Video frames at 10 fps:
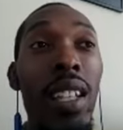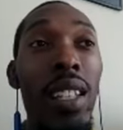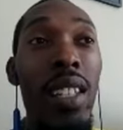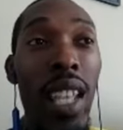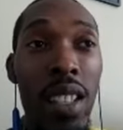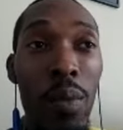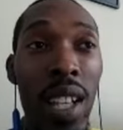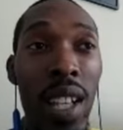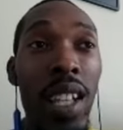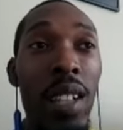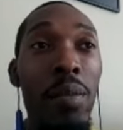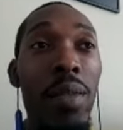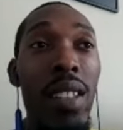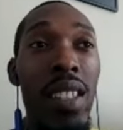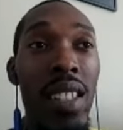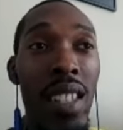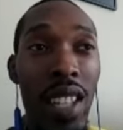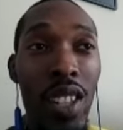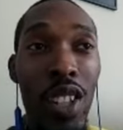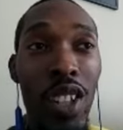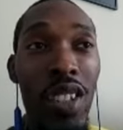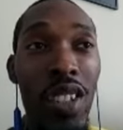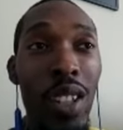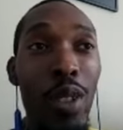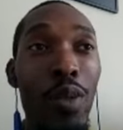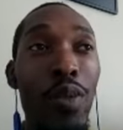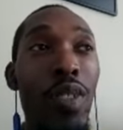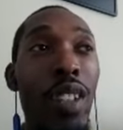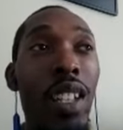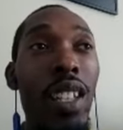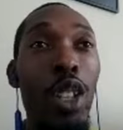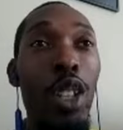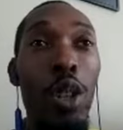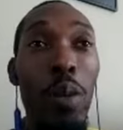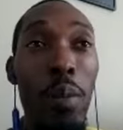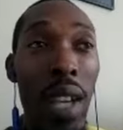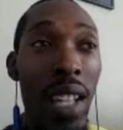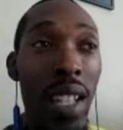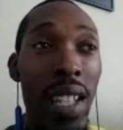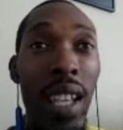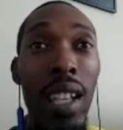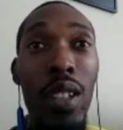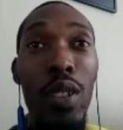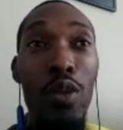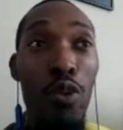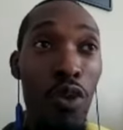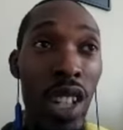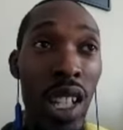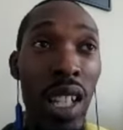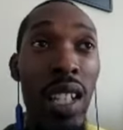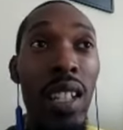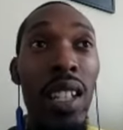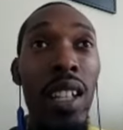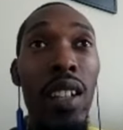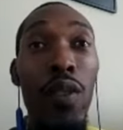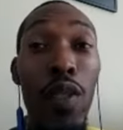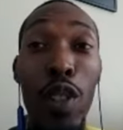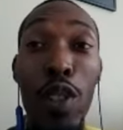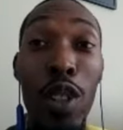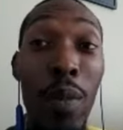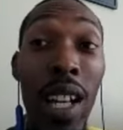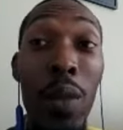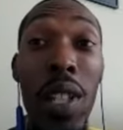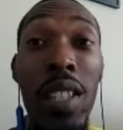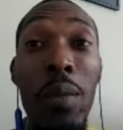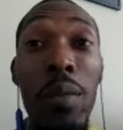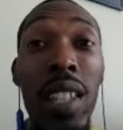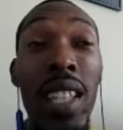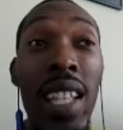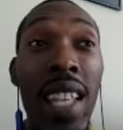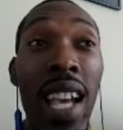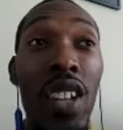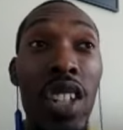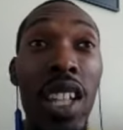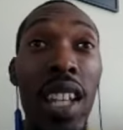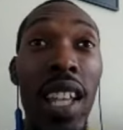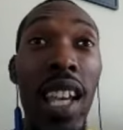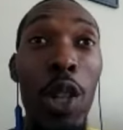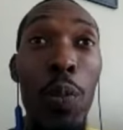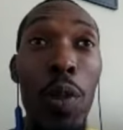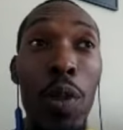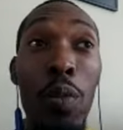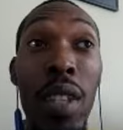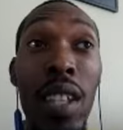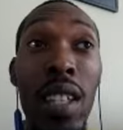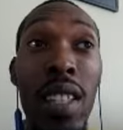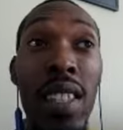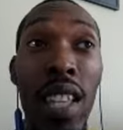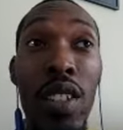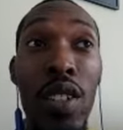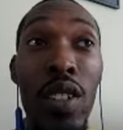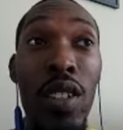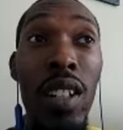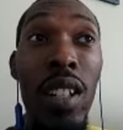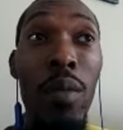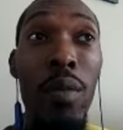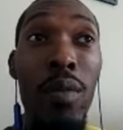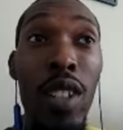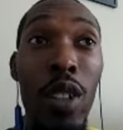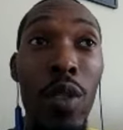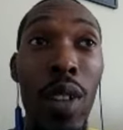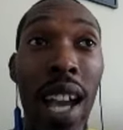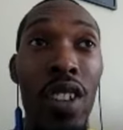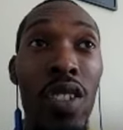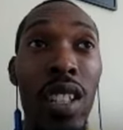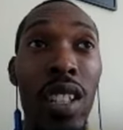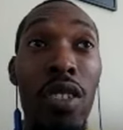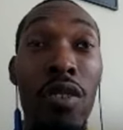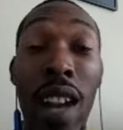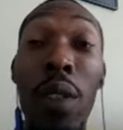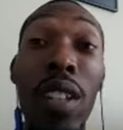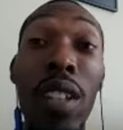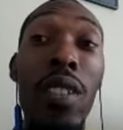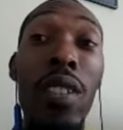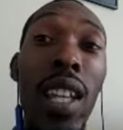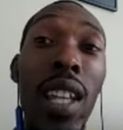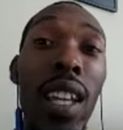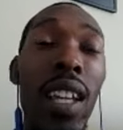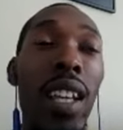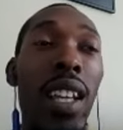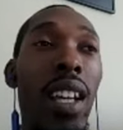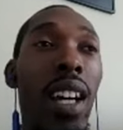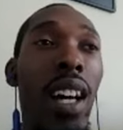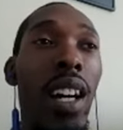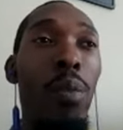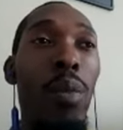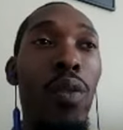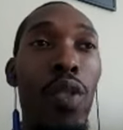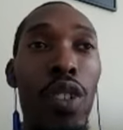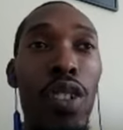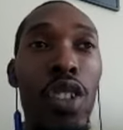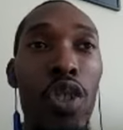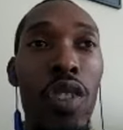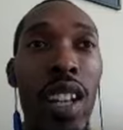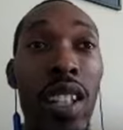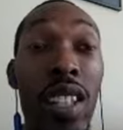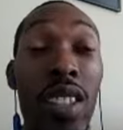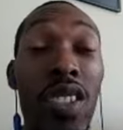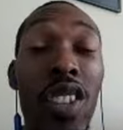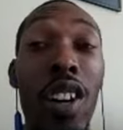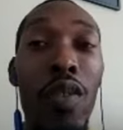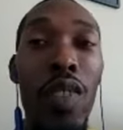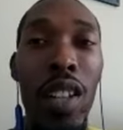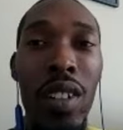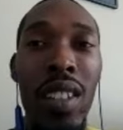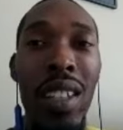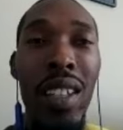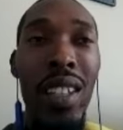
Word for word: Take wow. some time, send to yourself, you know, meditate, read, fill your mind with something that's actually going to help you be centered and, you know, actually grounded for the day. Um, versus trying to solve everything.